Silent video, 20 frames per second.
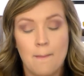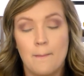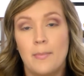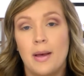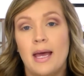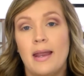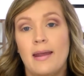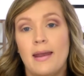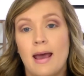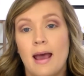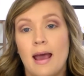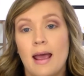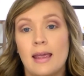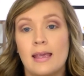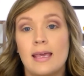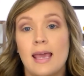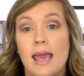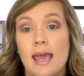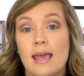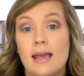Ben Nye
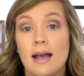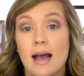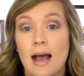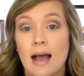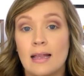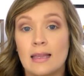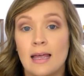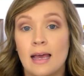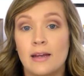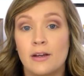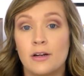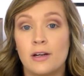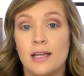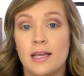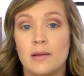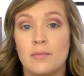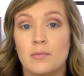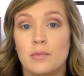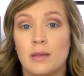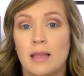Cake Eyeliner
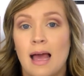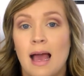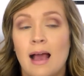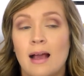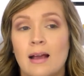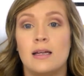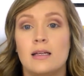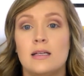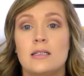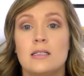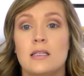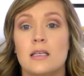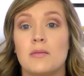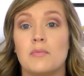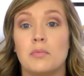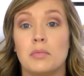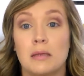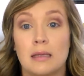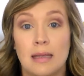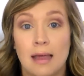in black. It is the
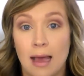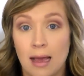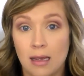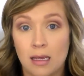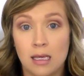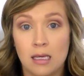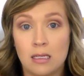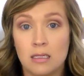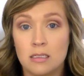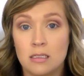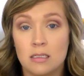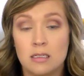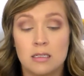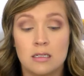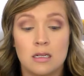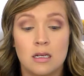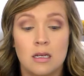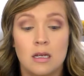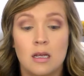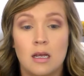
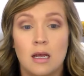blackest